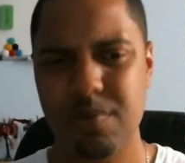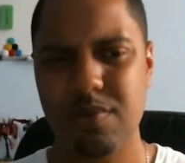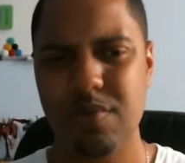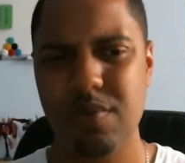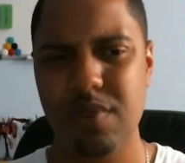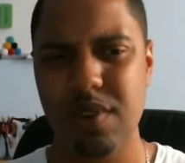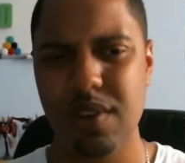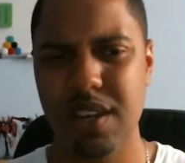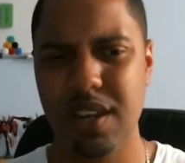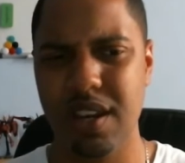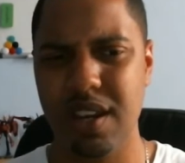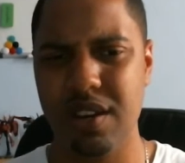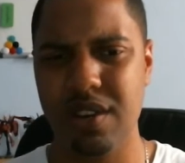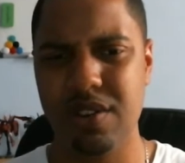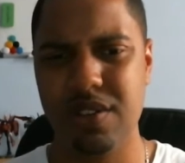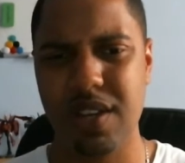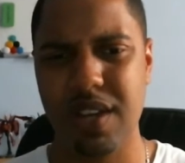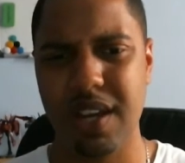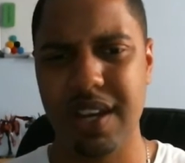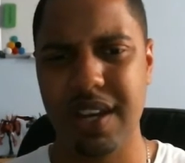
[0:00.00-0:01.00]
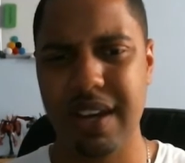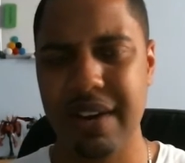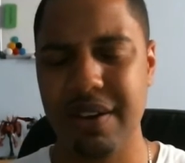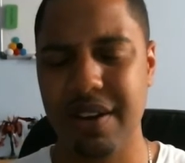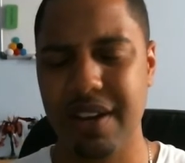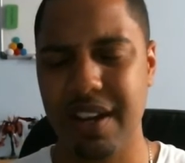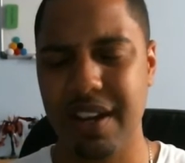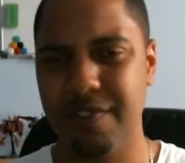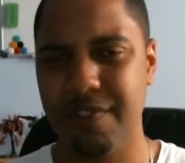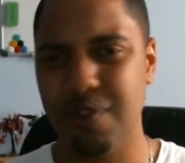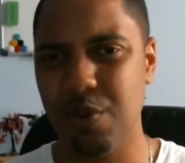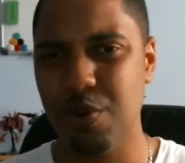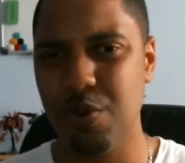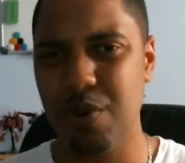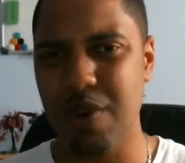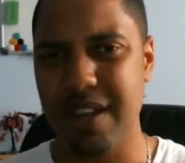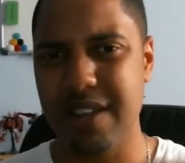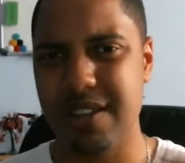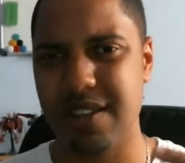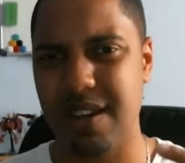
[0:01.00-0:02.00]
It's like now it kind of all
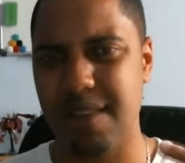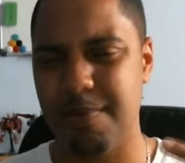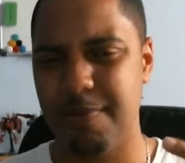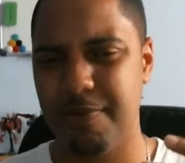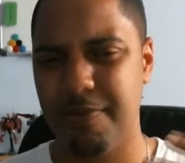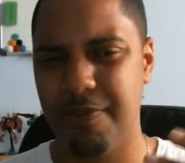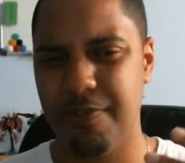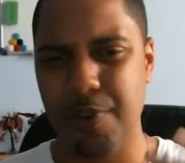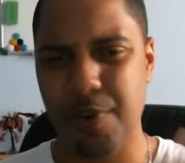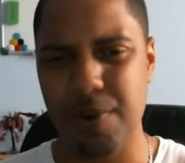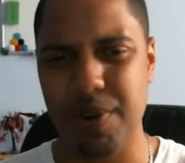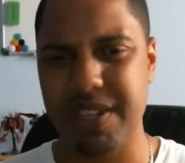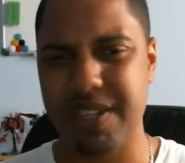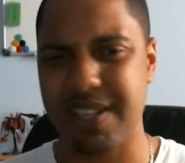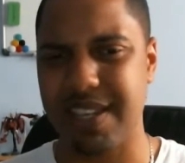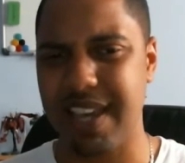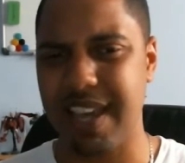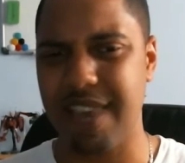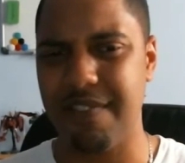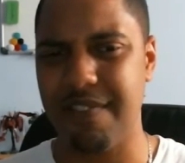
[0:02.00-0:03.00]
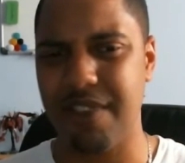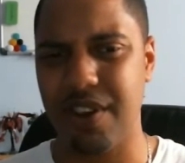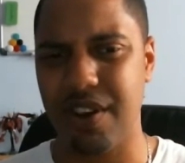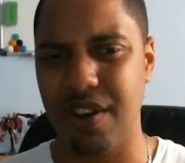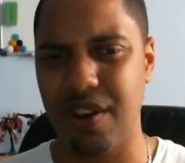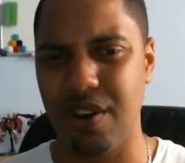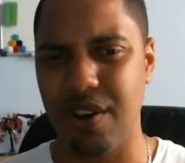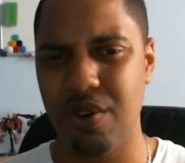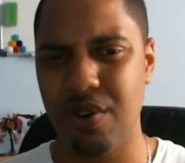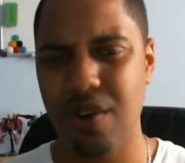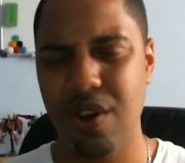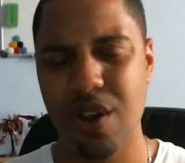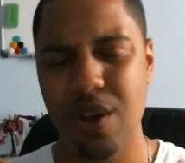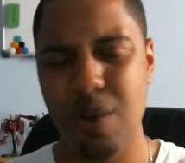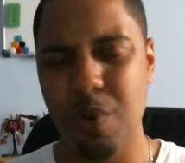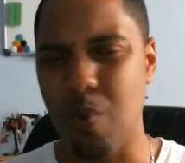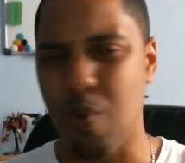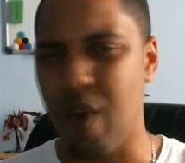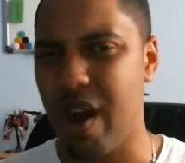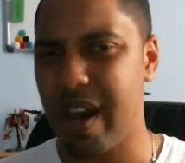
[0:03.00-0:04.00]
ends up falling together,
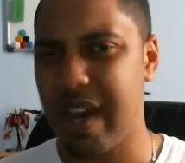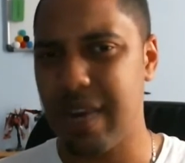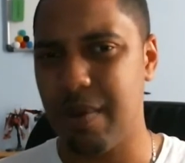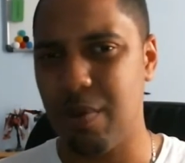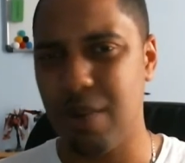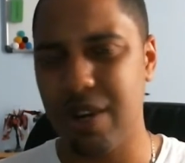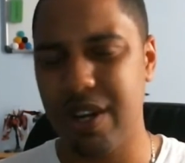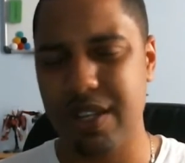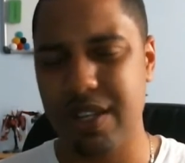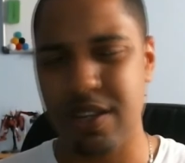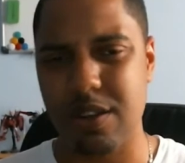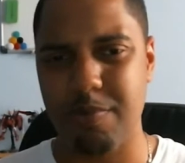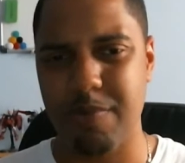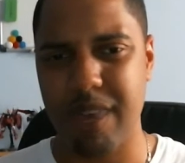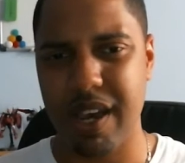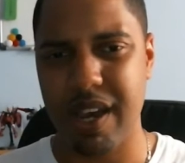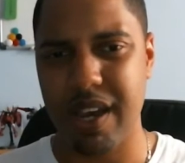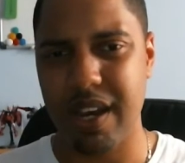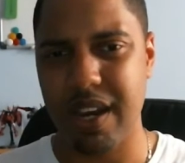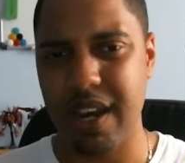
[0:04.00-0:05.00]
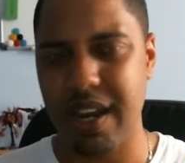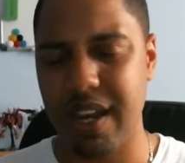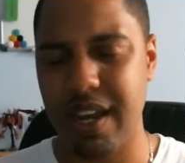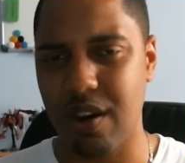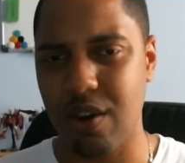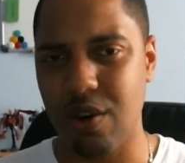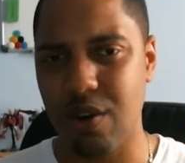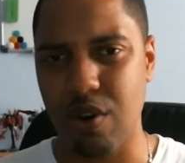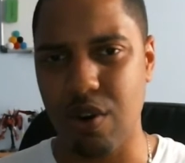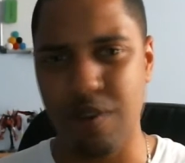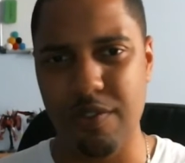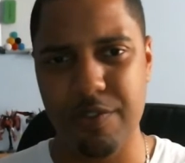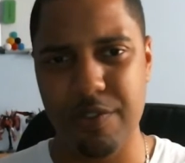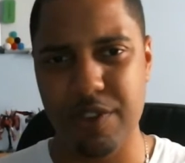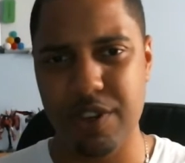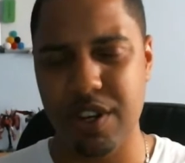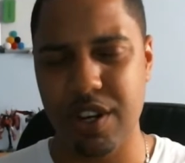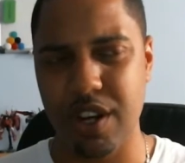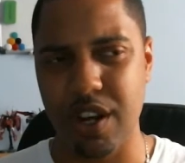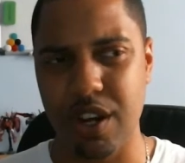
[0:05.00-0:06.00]
why they want it so bad. And you had the whole conference,
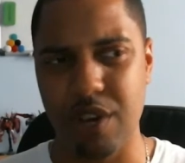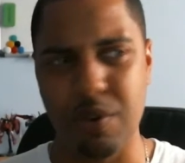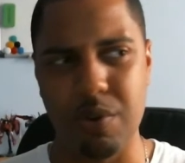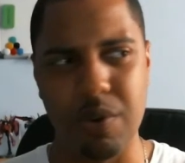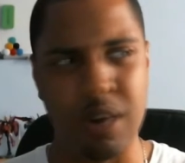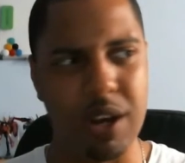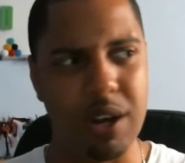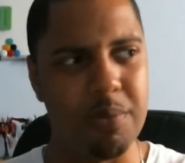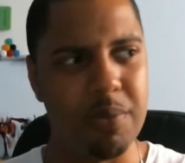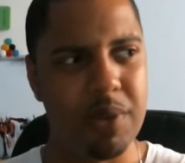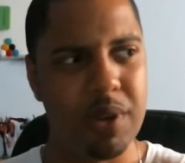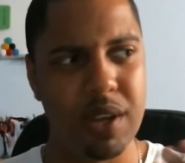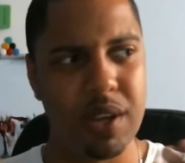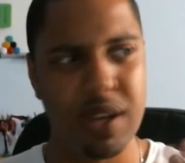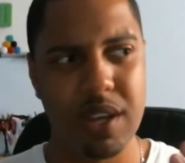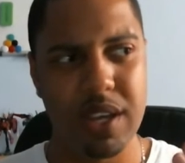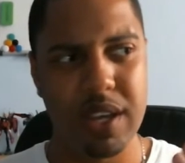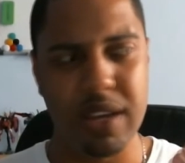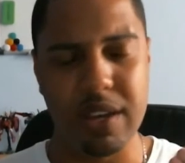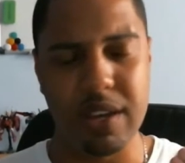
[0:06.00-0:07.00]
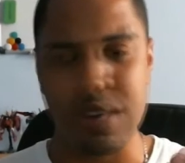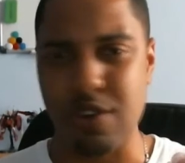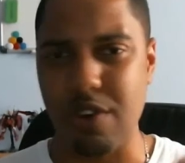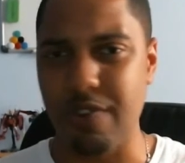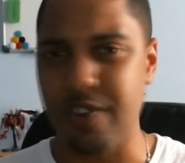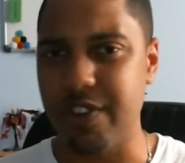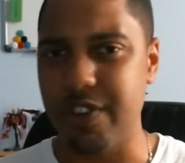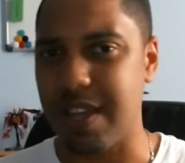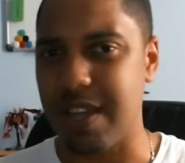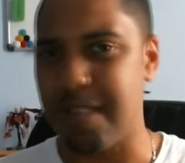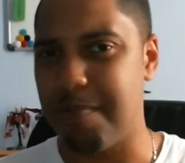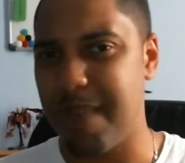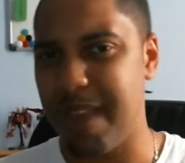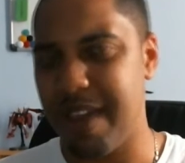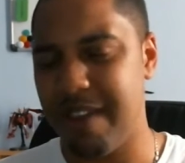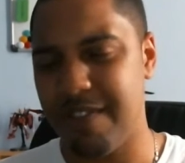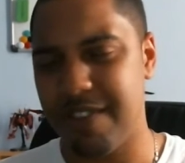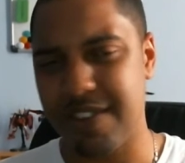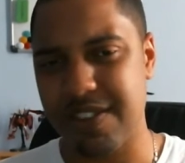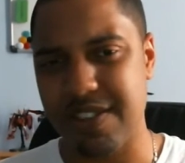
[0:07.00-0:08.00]
it was obvious that
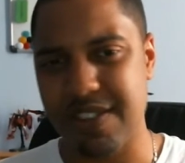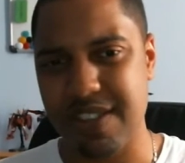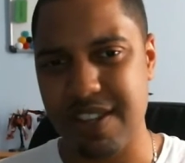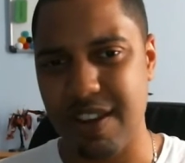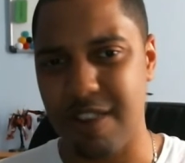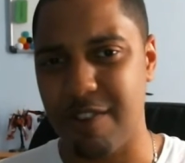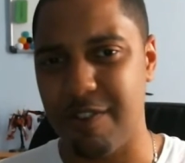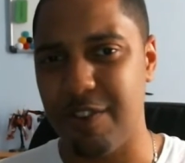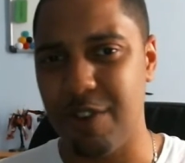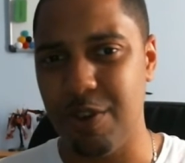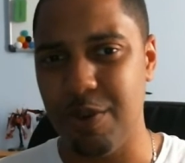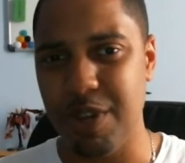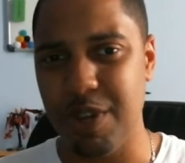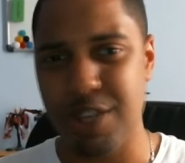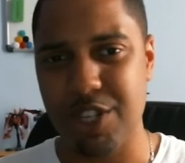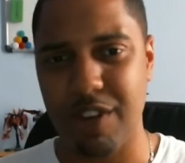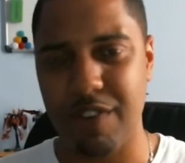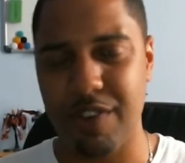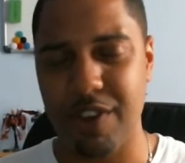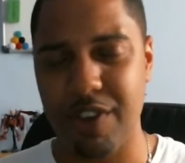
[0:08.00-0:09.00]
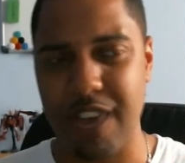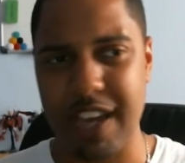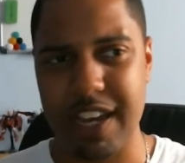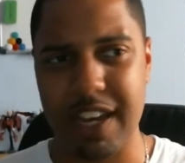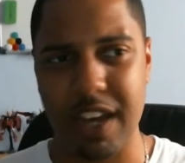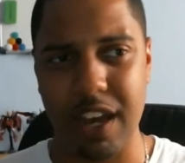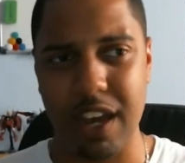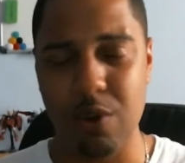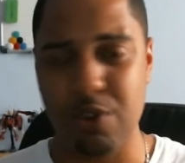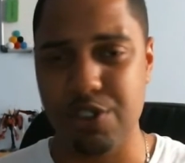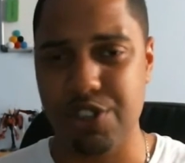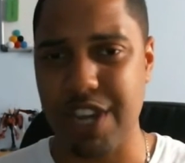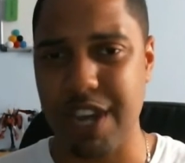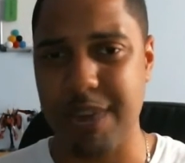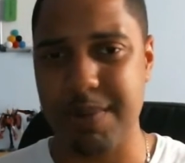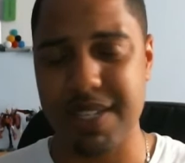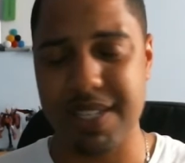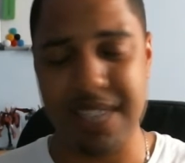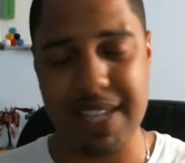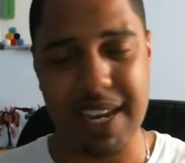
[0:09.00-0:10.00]
Mavis and Zeref knew each other. You had that whole
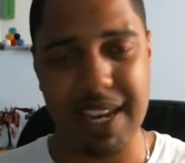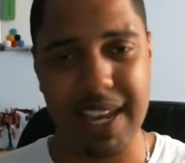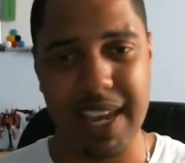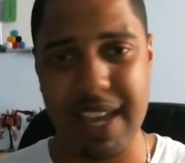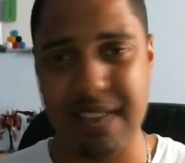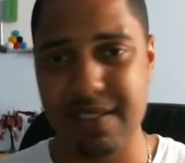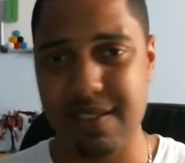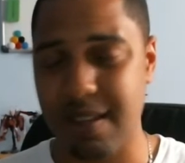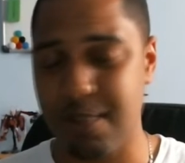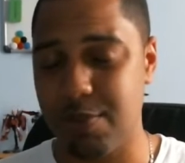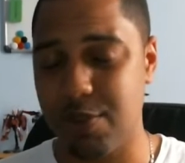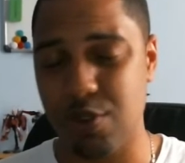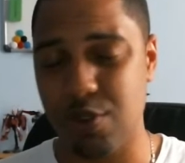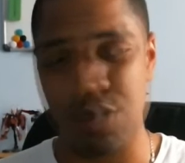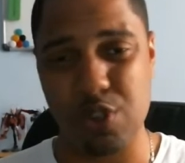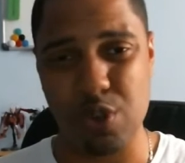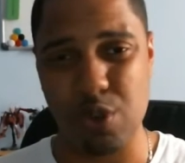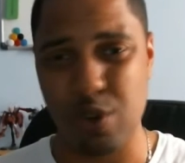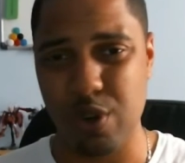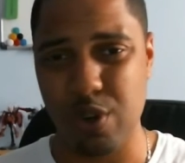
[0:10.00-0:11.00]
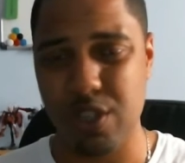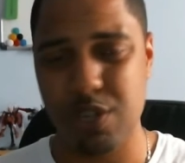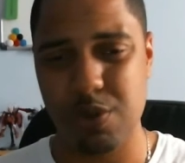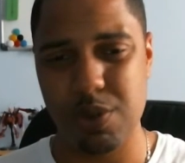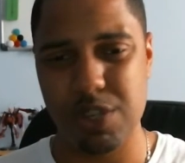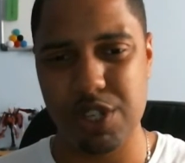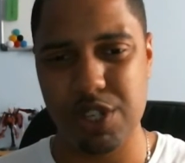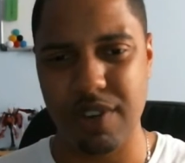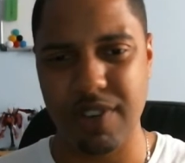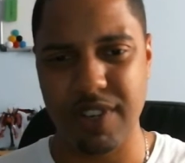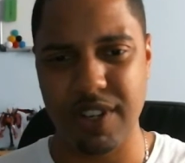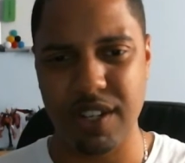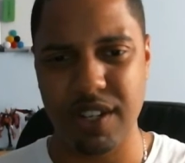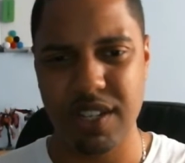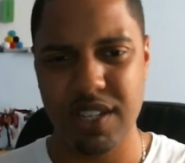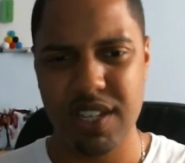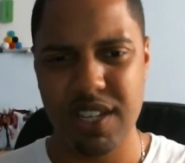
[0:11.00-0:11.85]
chapter dedicated to them two just talking to each other.